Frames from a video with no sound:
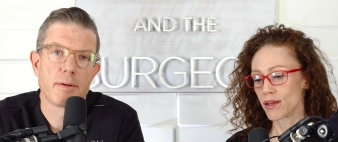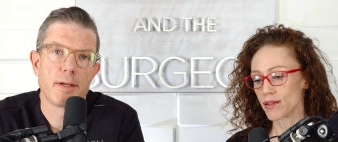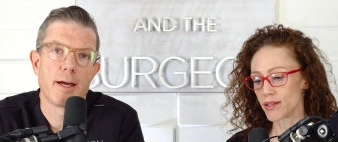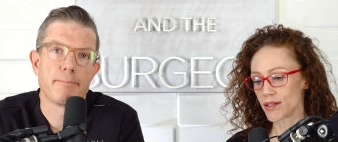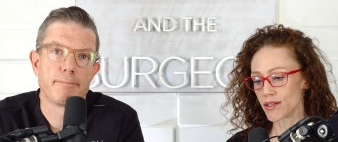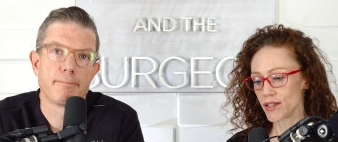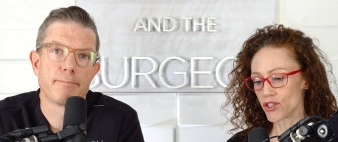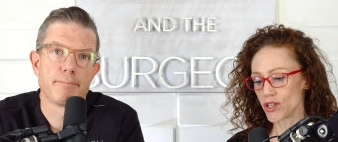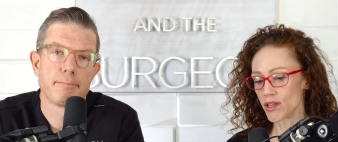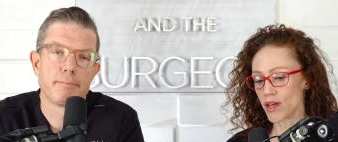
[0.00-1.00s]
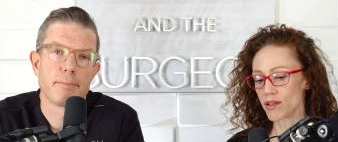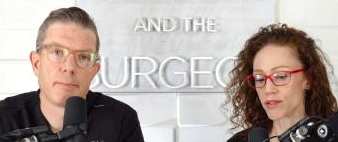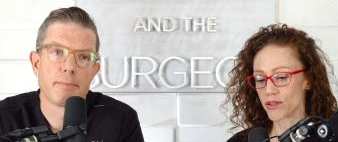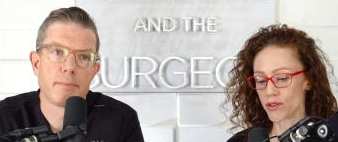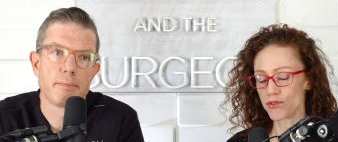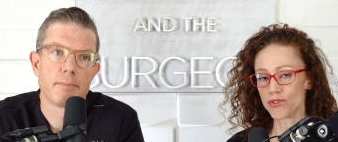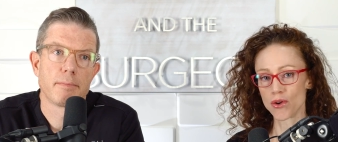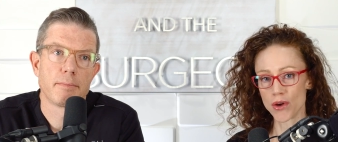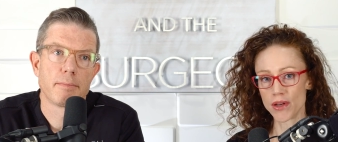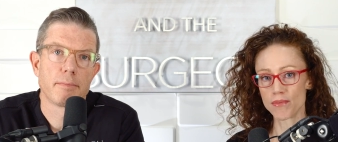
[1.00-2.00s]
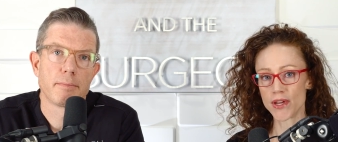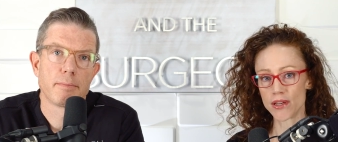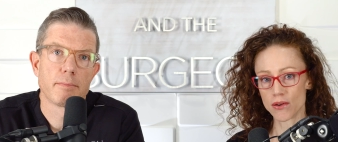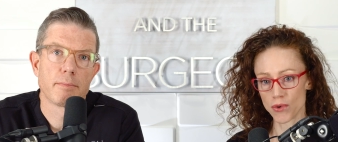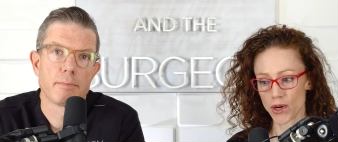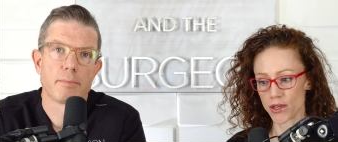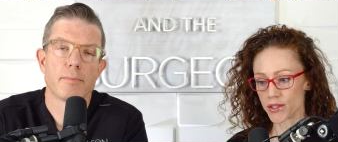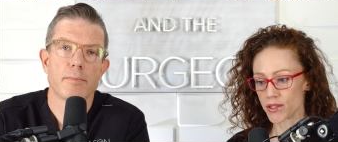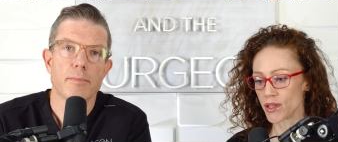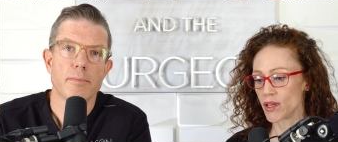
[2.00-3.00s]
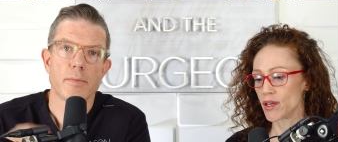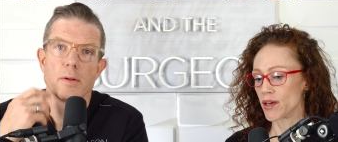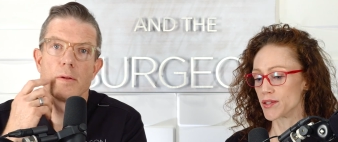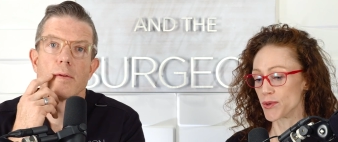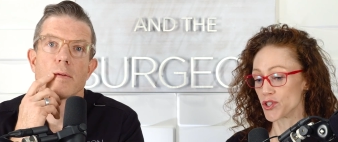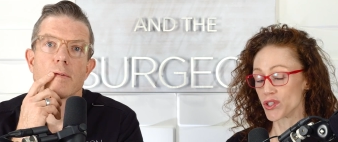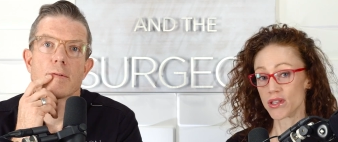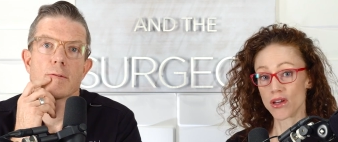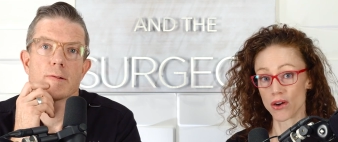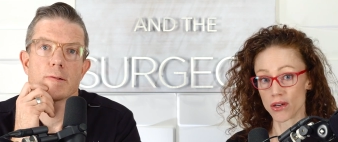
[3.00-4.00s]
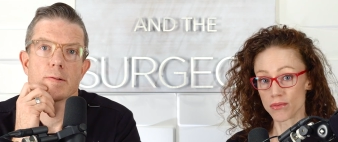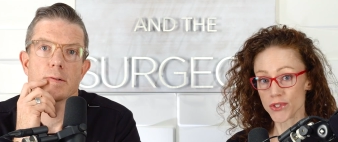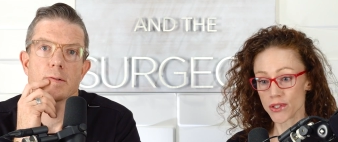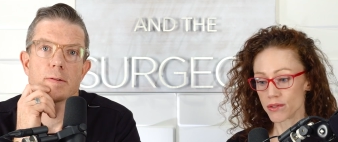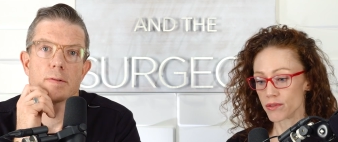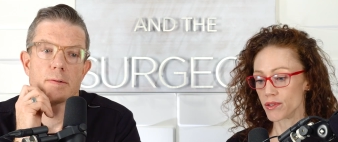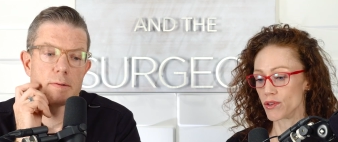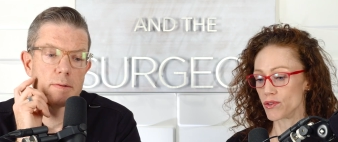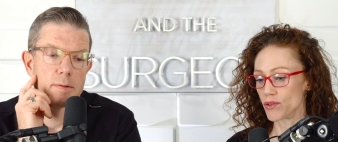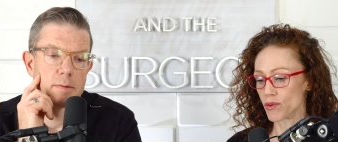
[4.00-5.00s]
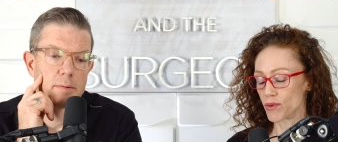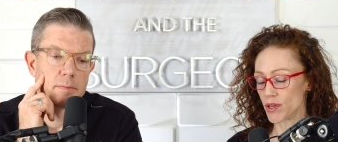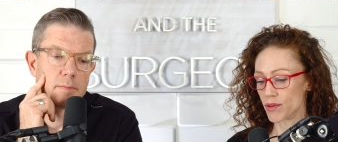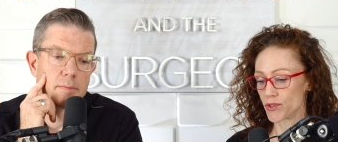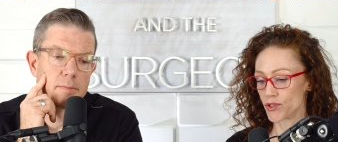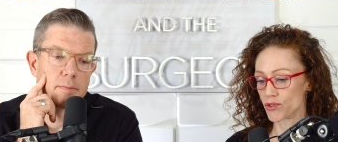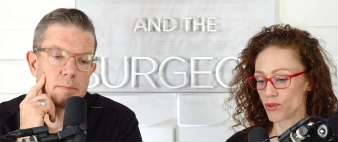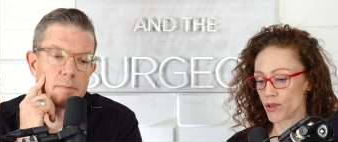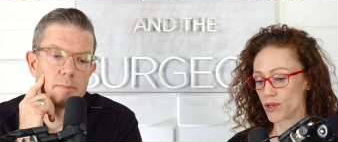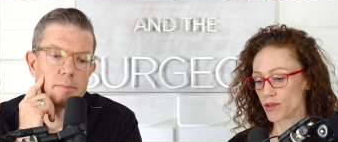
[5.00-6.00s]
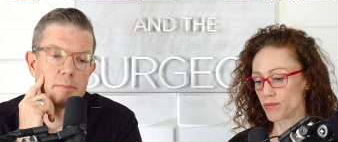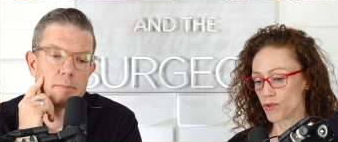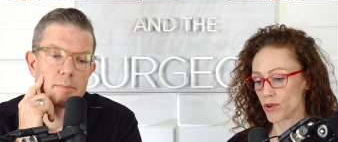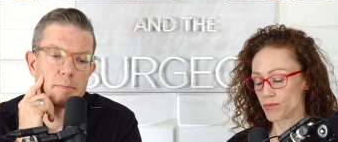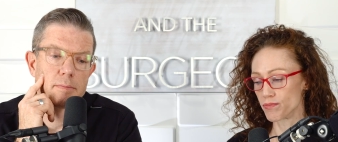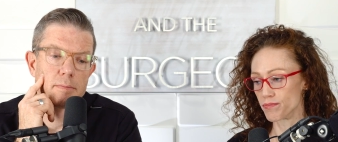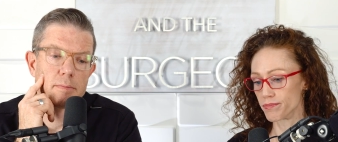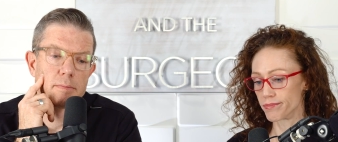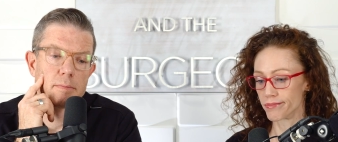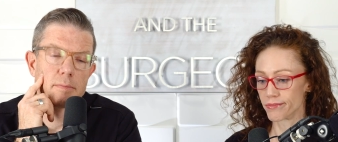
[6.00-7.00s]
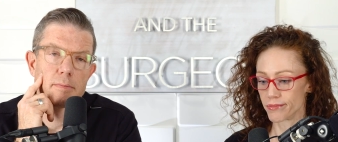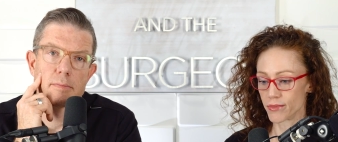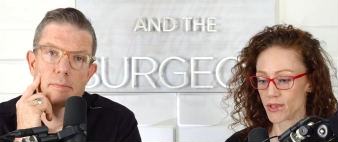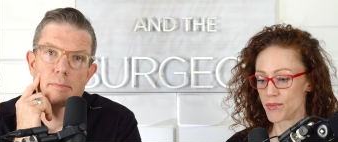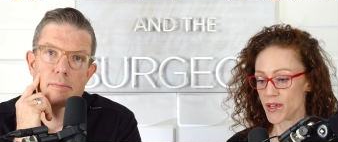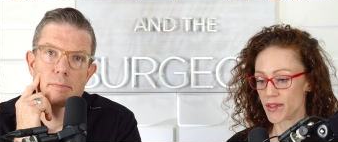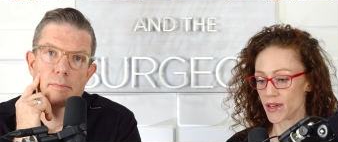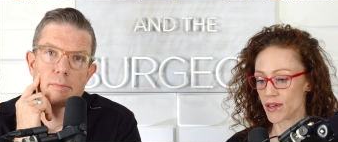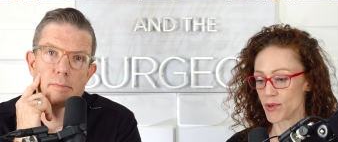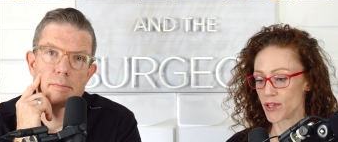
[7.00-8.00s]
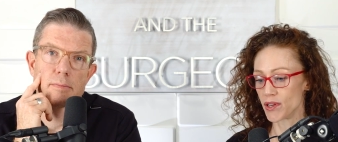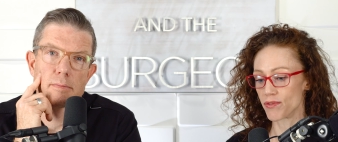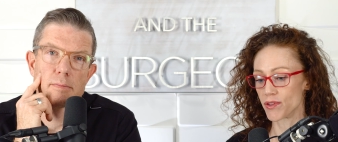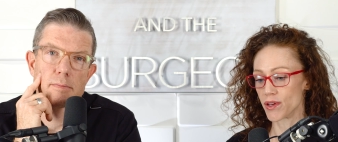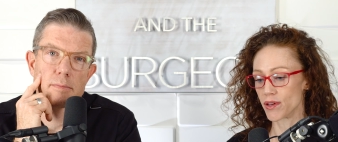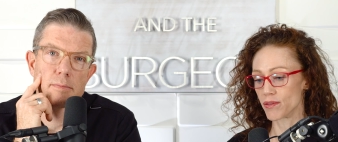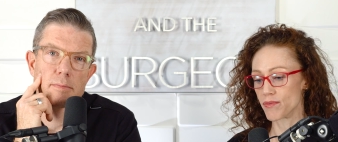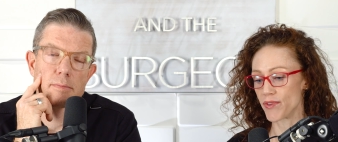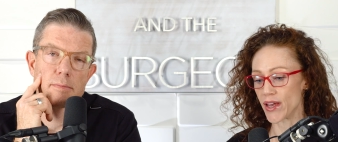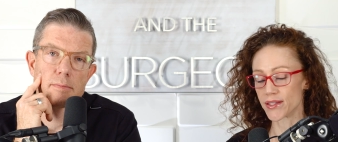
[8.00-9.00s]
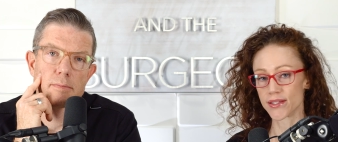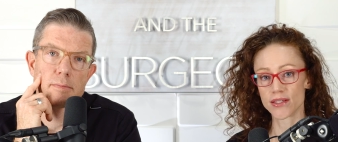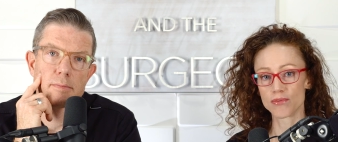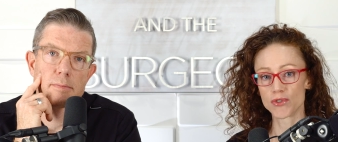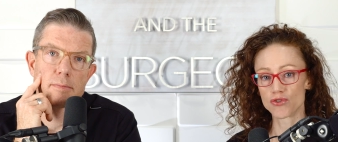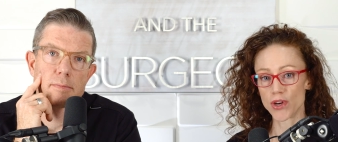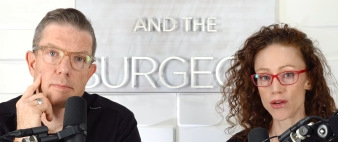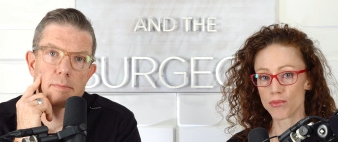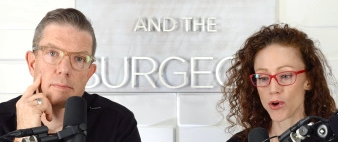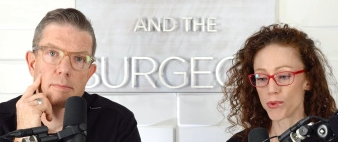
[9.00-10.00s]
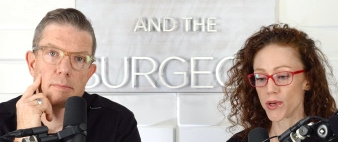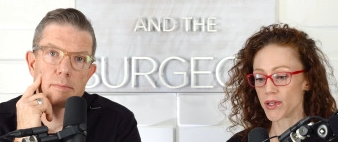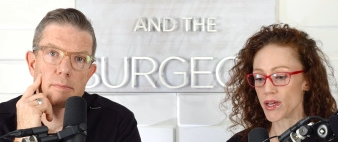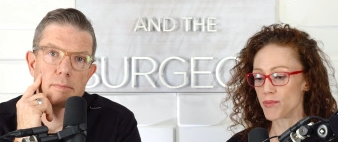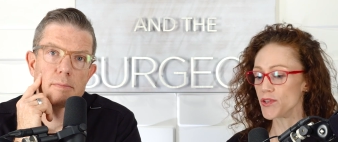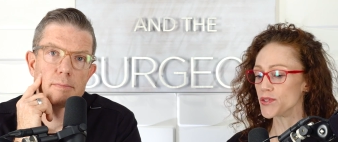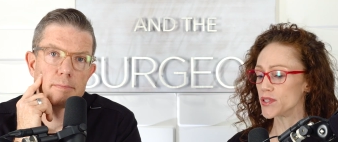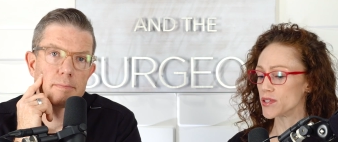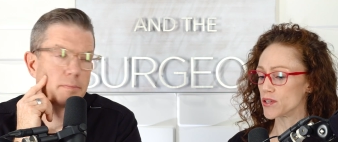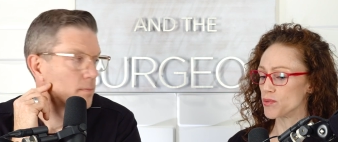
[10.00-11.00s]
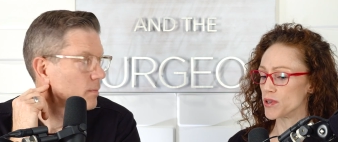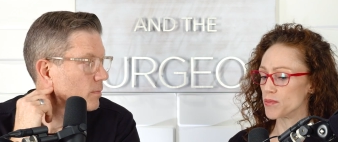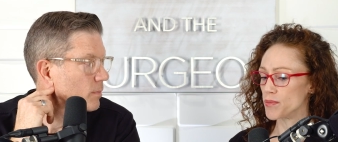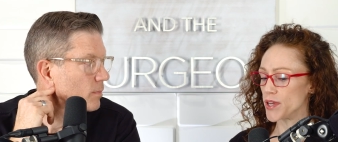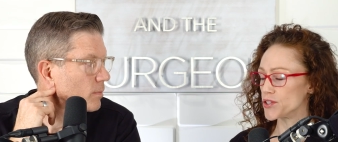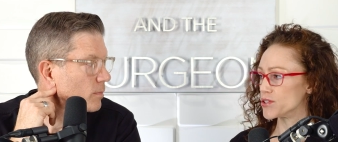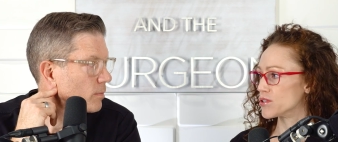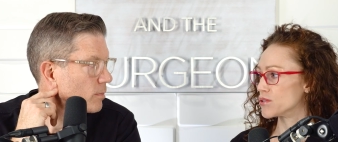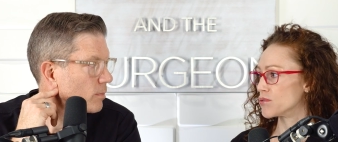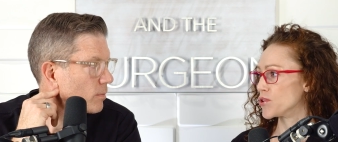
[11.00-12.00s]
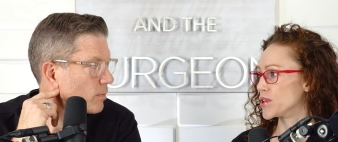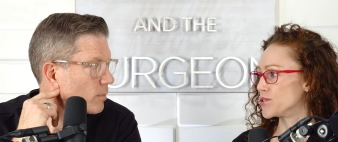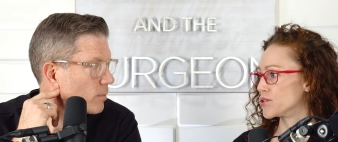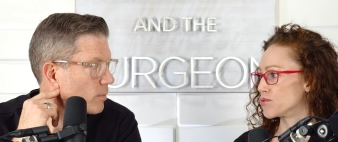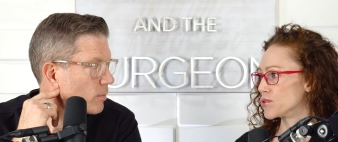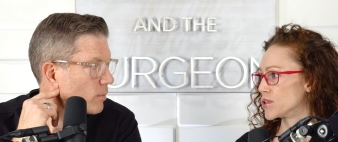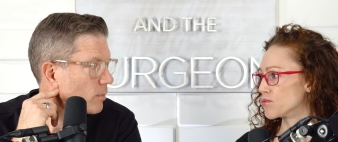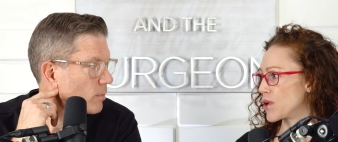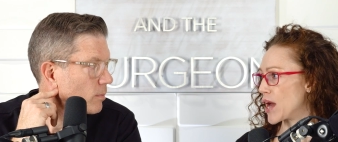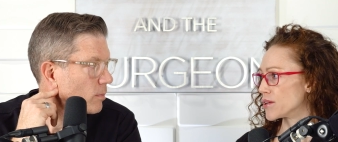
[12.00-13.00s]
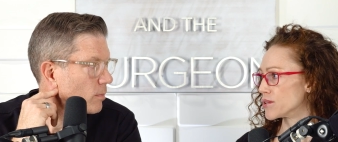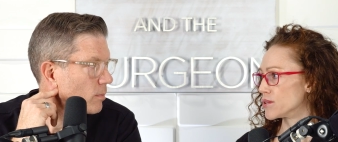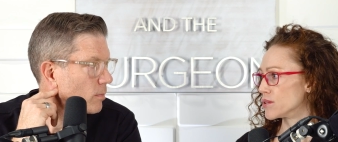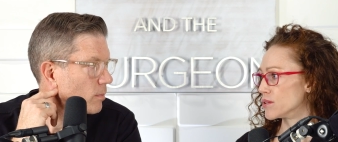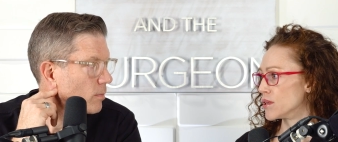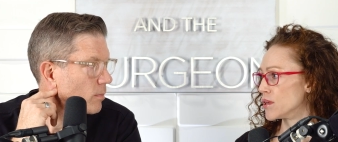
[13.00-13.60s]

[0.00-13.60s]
Speaker 1: this yep. condition at, so that you don't end up making it worse especially in the arms you know you don't want to destroy or or limit the ability for the lymphatic system to drain appropriately. I mean, you see this, Dr. Brown, in patients when they used to have really radical